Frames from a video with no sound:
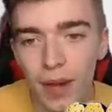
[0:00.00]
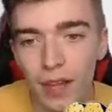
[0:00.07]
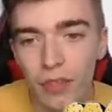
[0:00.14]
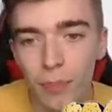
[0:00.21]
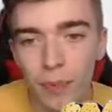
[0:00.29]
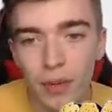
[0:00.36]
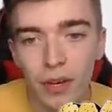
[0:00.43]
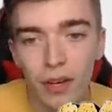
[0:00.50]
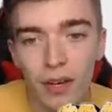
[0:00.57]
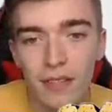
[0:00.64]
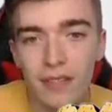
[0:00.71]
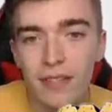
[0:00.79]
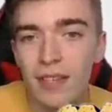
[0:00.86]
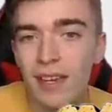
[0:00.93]
month
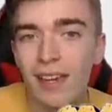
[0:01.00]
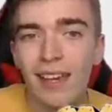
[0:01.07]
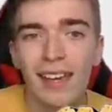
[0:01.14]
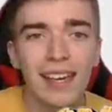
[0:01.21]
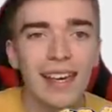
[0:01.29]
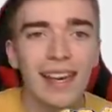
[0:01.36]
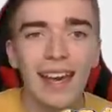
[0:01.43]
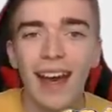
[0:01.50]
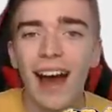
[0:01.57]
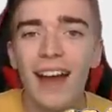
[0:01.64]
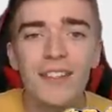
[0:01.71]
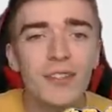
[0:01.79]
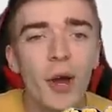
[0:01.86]
because I